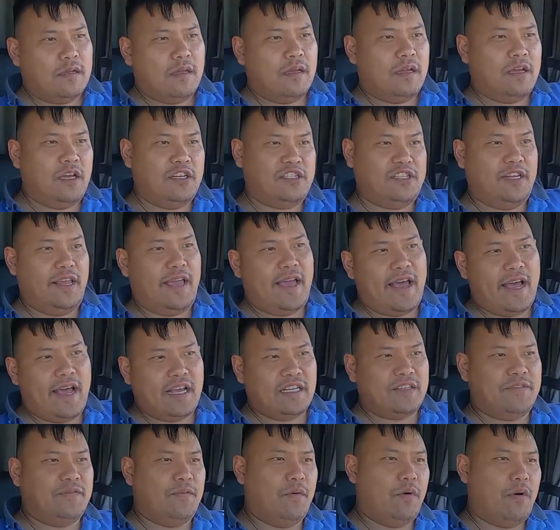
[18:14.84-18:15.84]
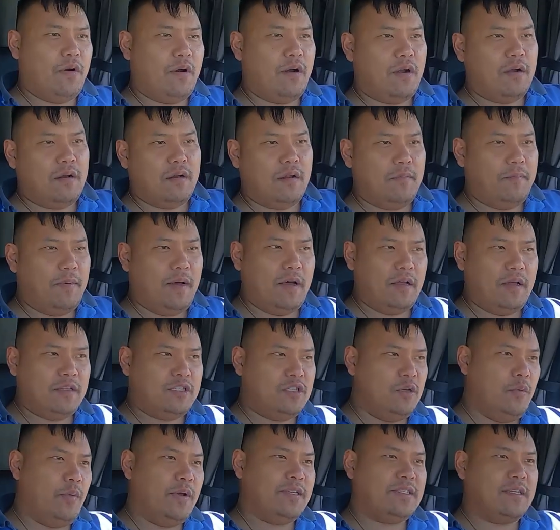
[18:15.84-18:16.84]
because she asked for it about
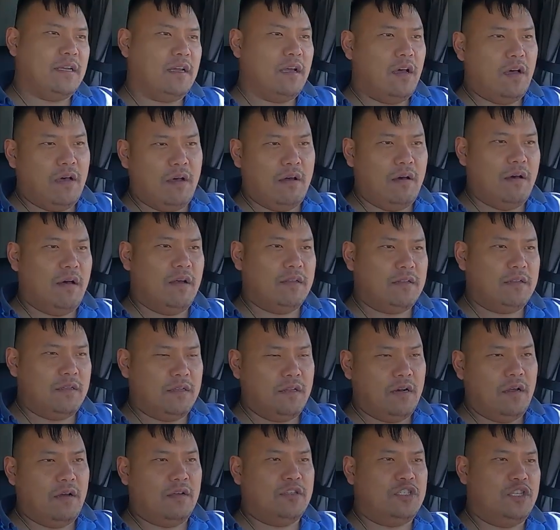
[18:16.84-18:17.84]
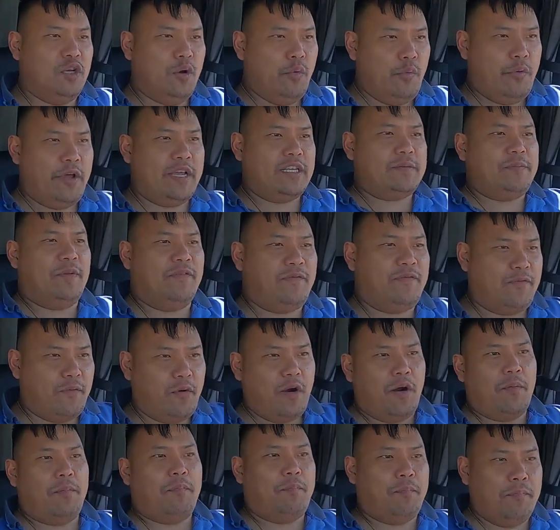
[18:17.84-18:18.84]
2 weeks ago. 2 weeks
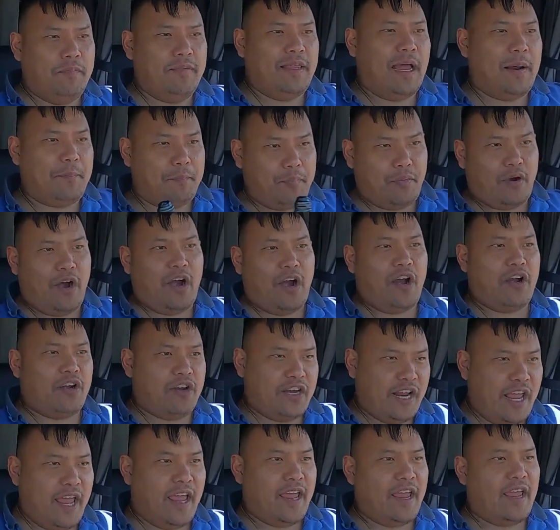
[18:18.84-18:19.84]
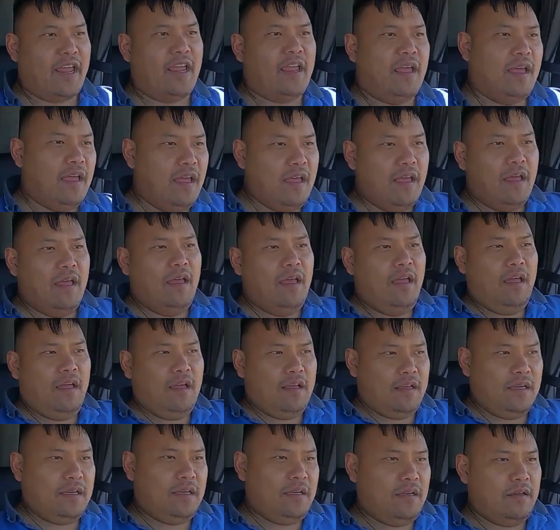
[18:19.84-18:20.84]
before that prior day,
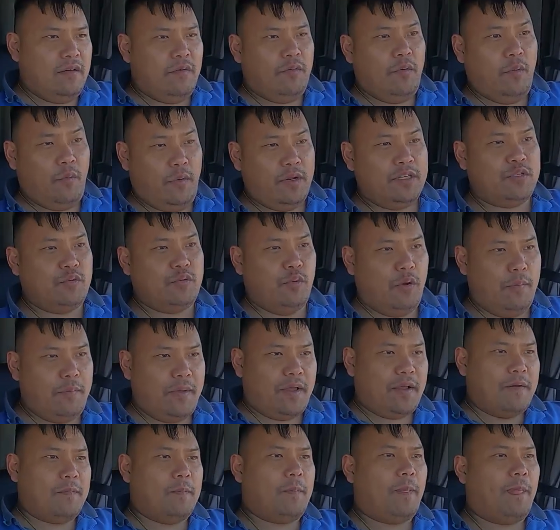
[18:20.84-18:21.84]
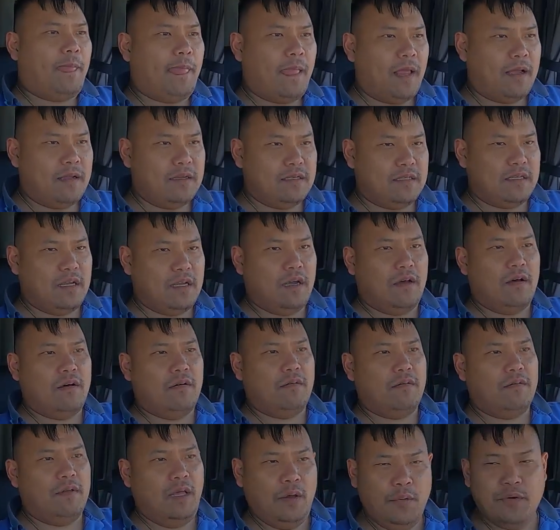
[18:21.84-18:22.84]
we went swimming,
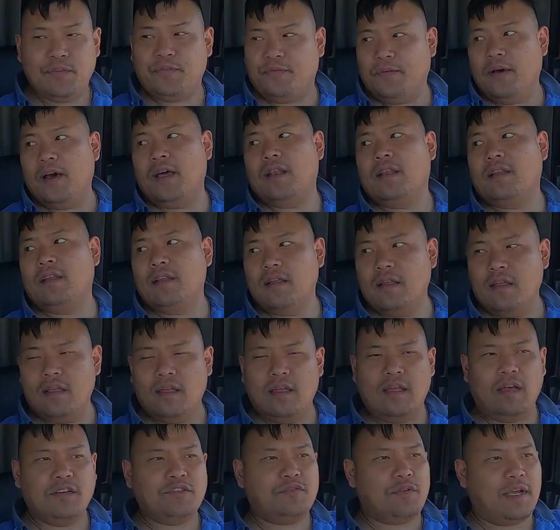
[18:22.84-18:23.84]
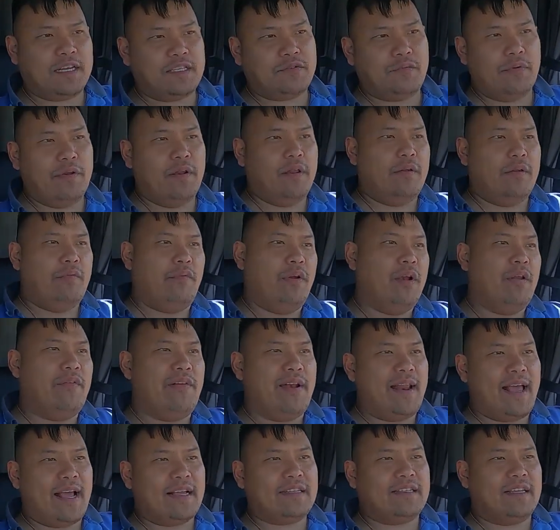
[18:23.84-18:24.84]
so it was fun, and it was actually really, really
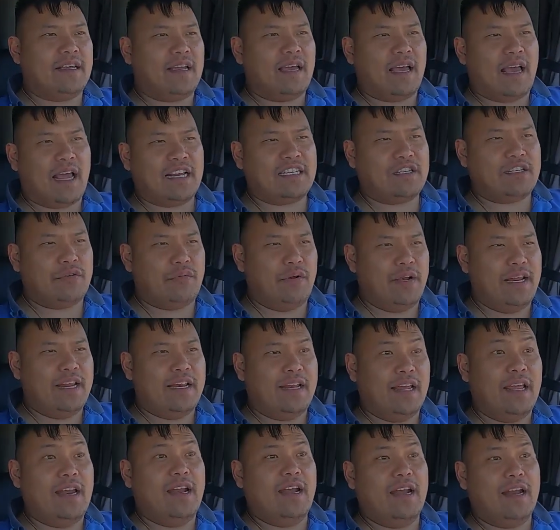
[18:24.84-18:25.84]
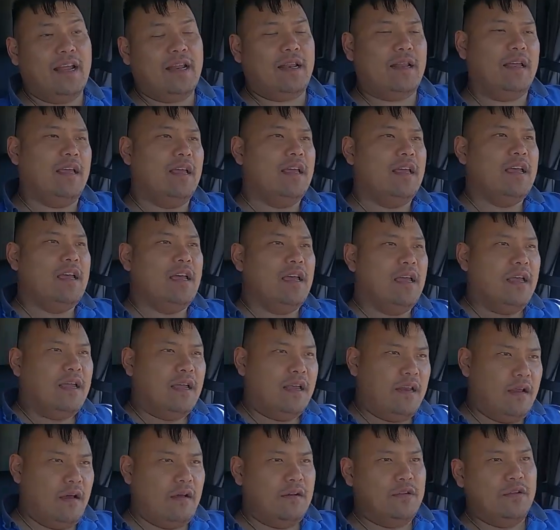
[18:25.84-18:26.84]
relaxing. I actually really needed it,
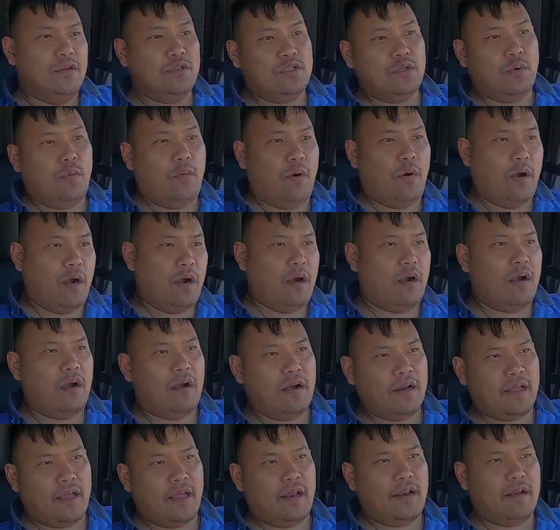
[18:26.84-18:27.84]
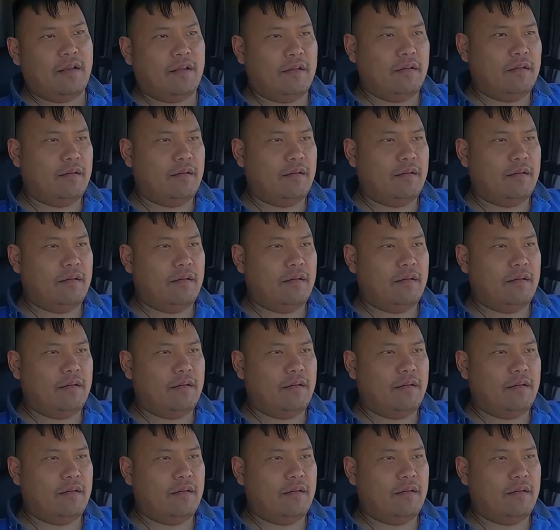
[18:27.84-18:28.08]
you know, due to work and